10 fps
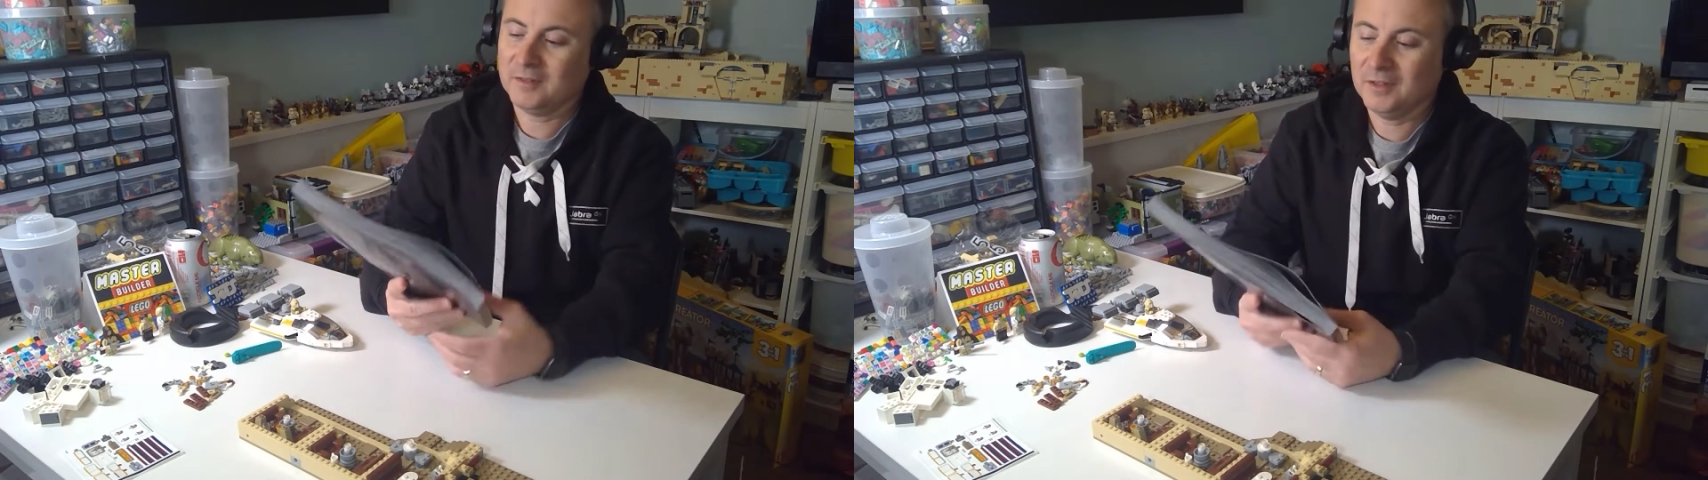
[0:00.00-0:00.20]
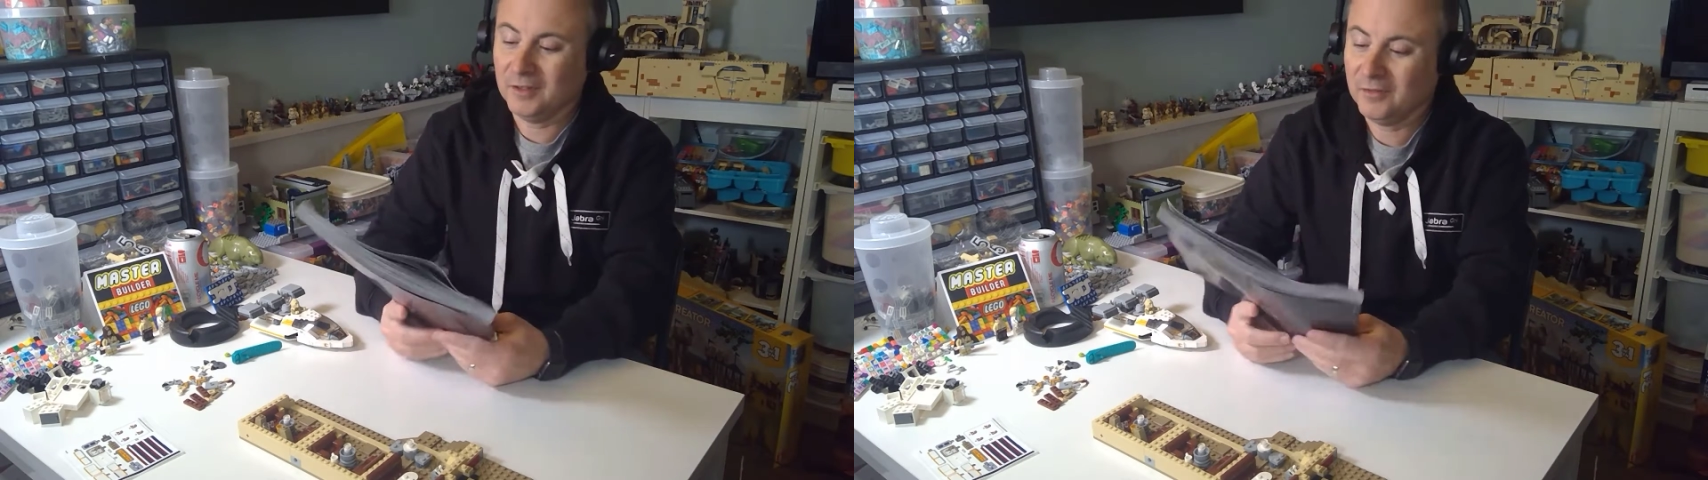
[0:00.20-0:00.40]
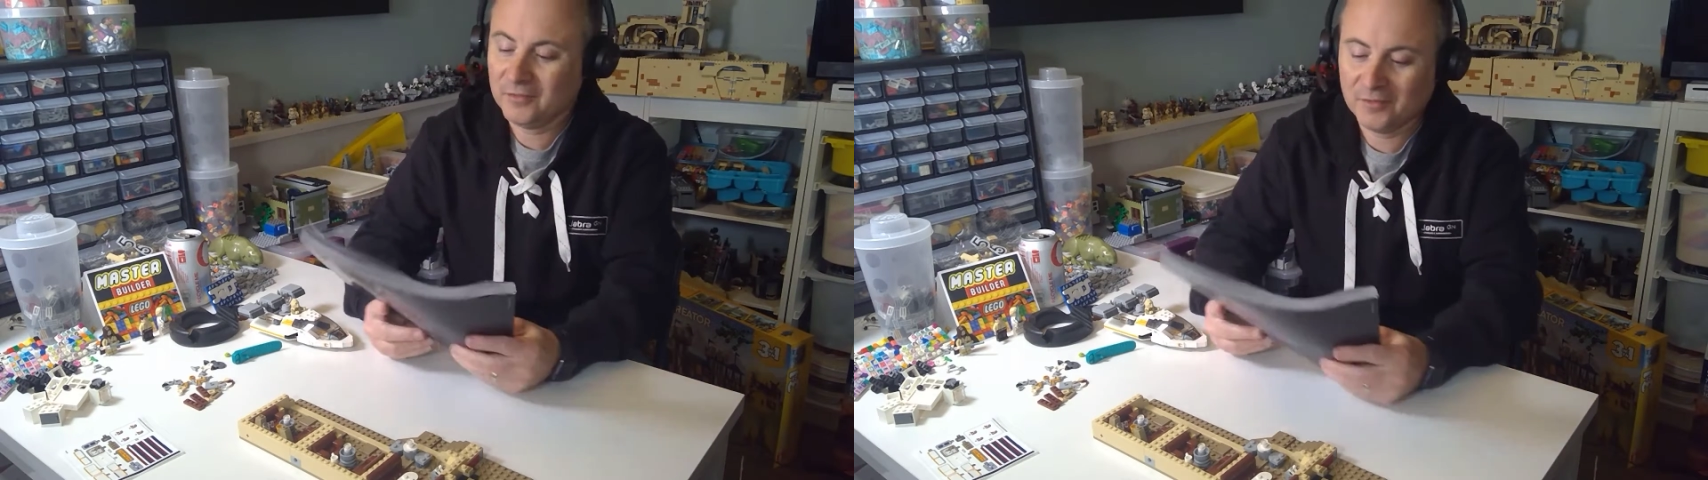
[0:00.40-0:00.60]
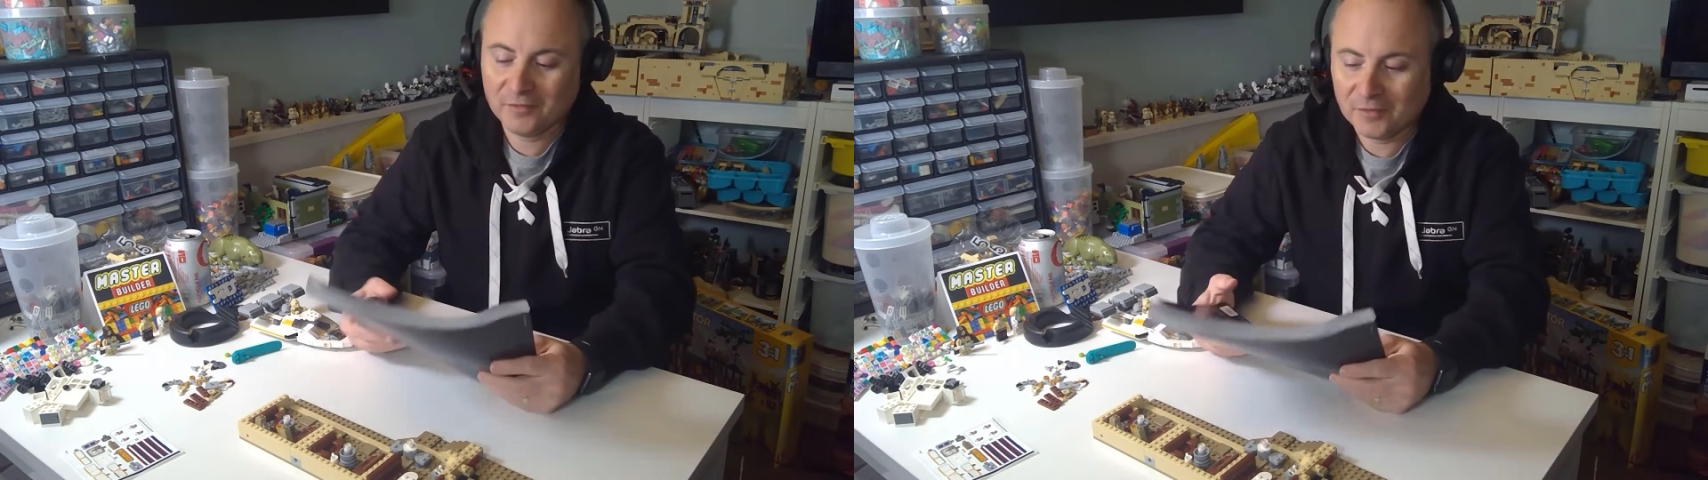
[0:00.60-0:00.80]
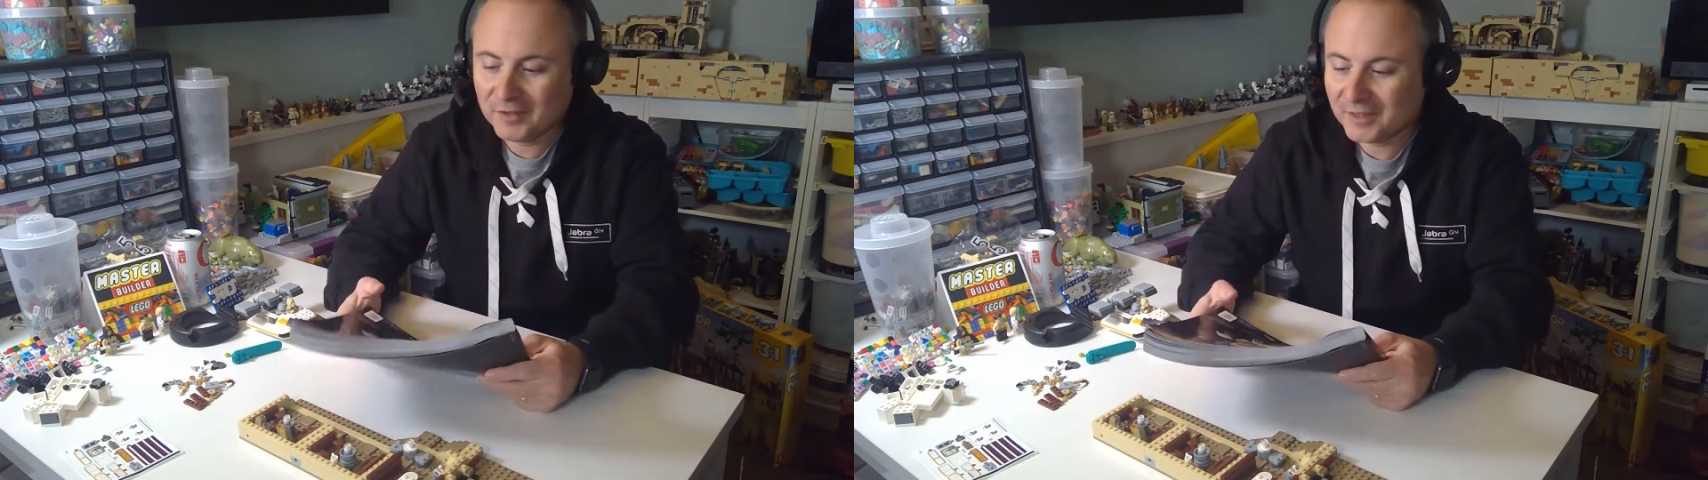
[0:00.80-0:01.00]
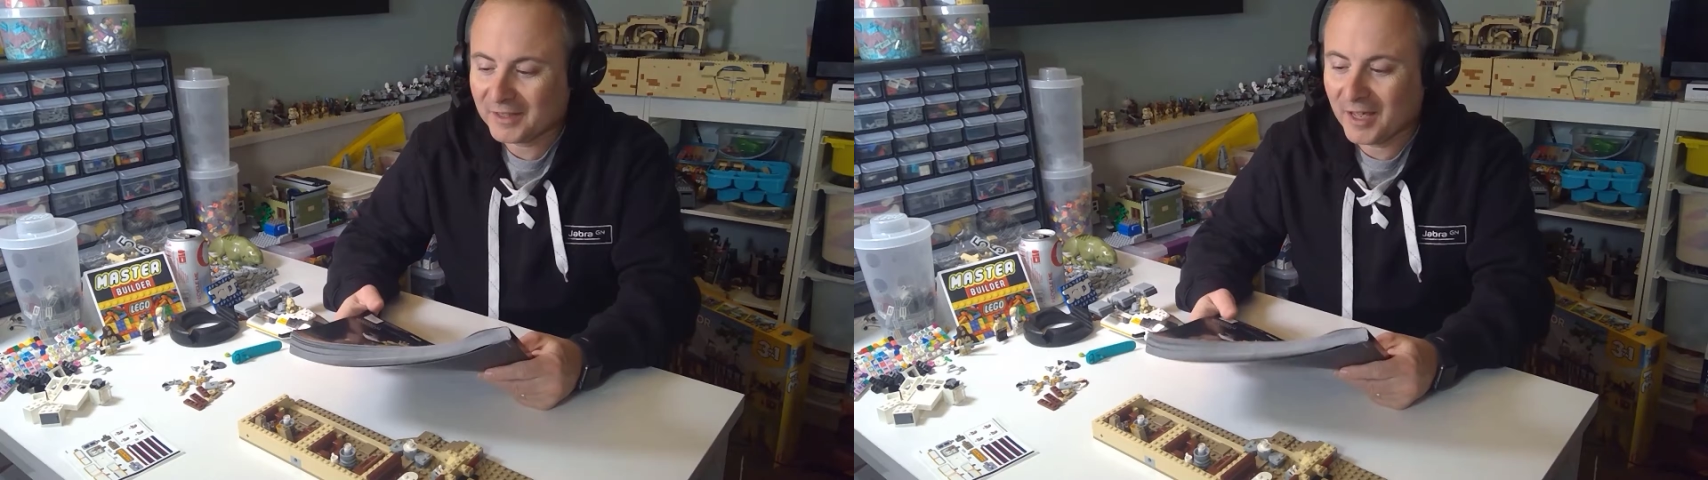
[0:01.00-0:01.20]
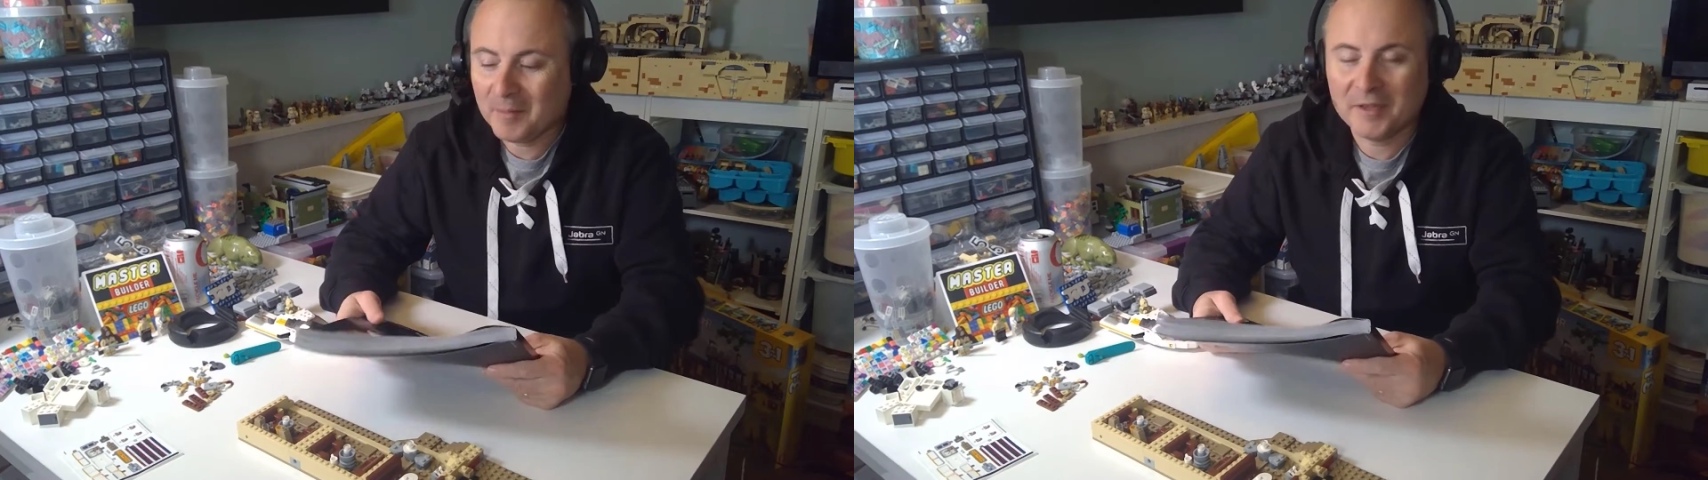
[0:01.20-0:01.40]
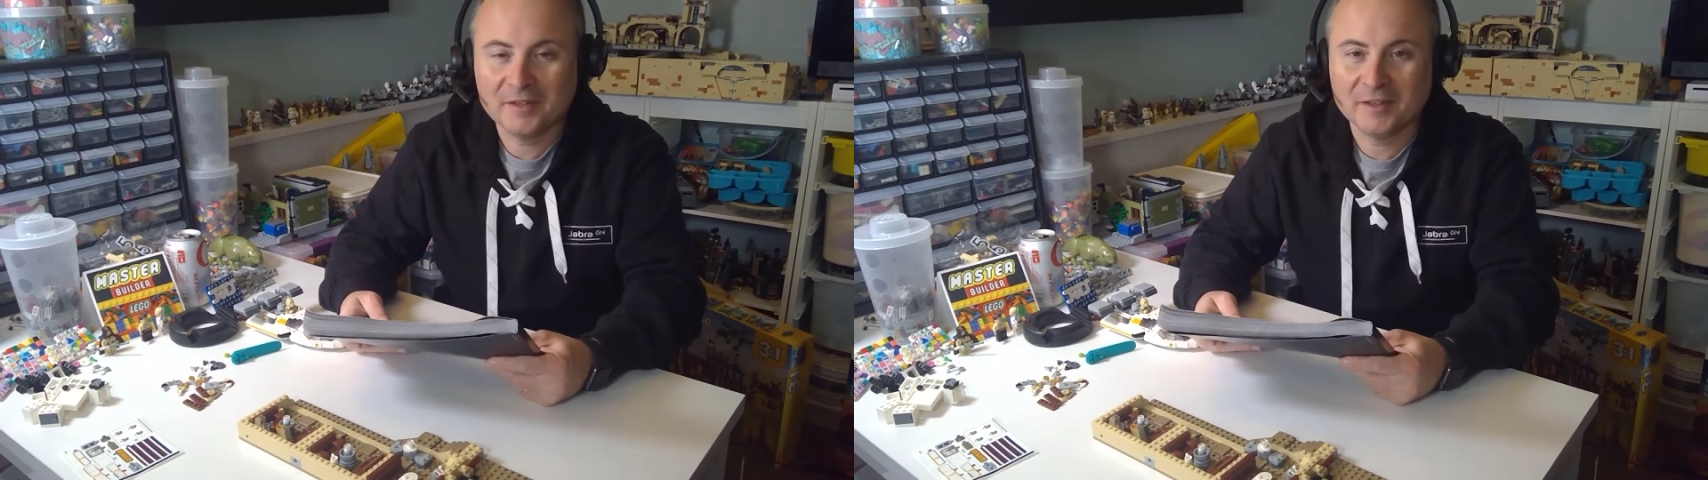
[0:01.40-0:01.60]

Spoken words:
feel free to comment.